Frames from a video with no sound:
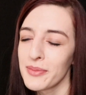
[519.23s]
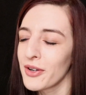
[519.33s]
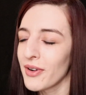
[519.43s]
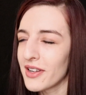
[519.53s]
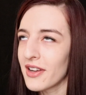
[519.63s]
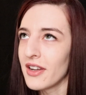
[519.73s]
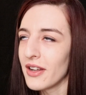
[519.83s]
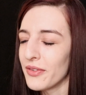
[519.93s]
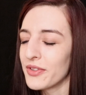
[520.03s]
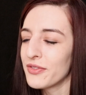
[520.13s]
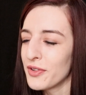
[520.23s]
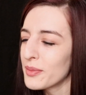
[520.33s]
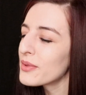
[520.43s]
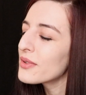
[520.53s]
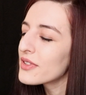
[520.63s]
My granddad loves
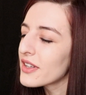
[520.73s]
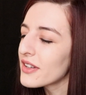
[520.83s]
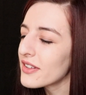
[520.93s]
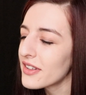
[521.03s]
football, so